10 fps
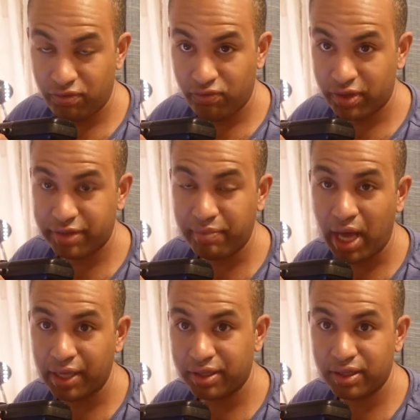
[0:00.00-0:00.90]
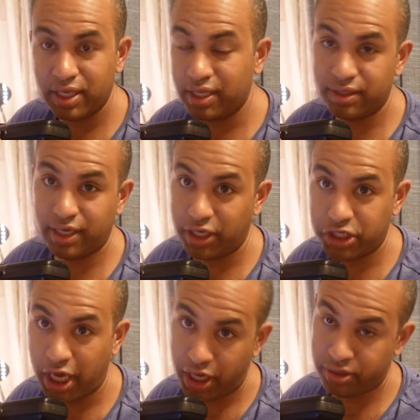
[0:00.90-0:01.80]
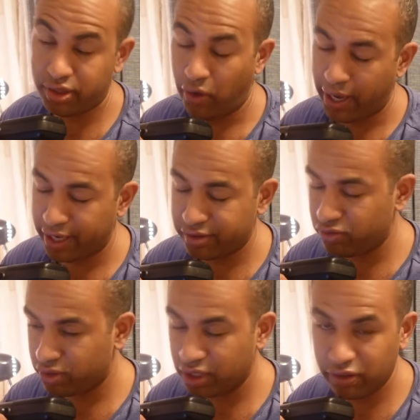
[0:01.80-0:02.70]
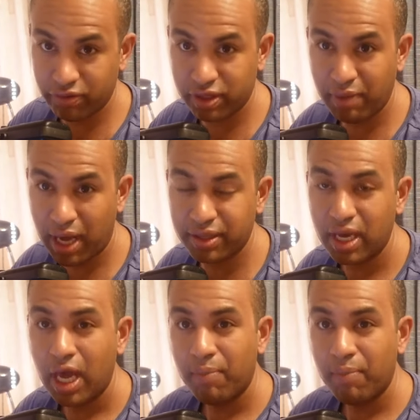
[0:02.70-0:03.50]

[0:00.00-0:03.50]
response isn't going to change, so I guess you just leave the response.